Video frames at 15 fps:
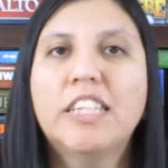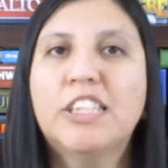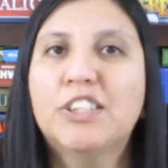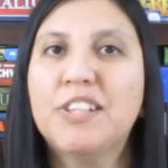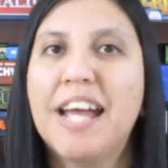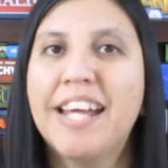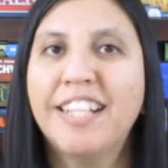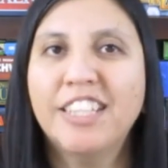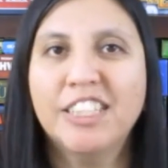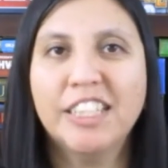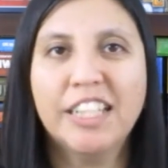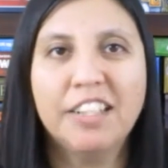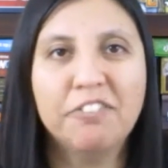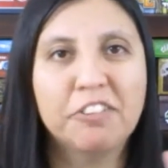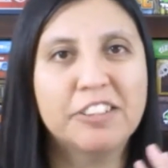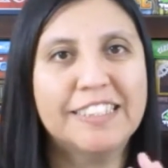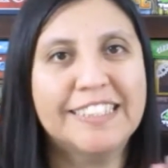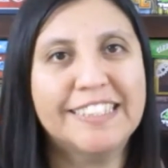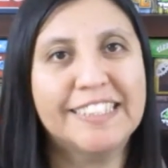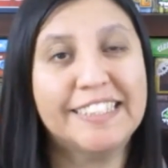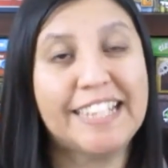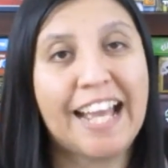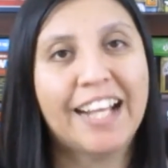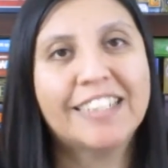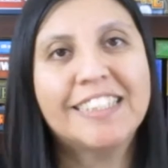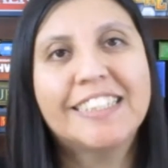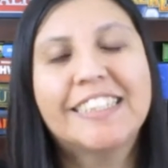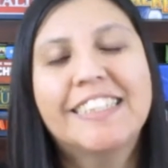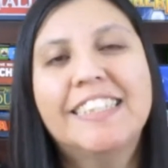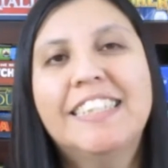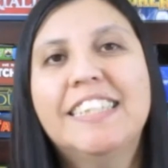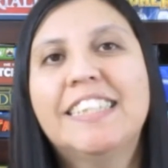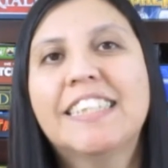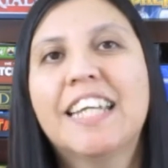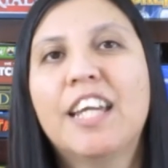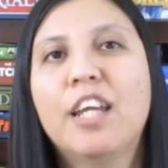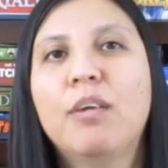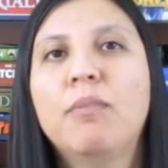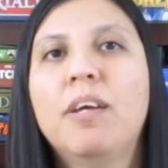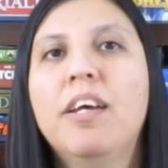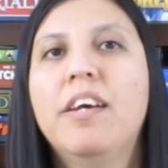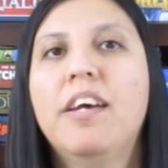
strategy versus the tactics in this game,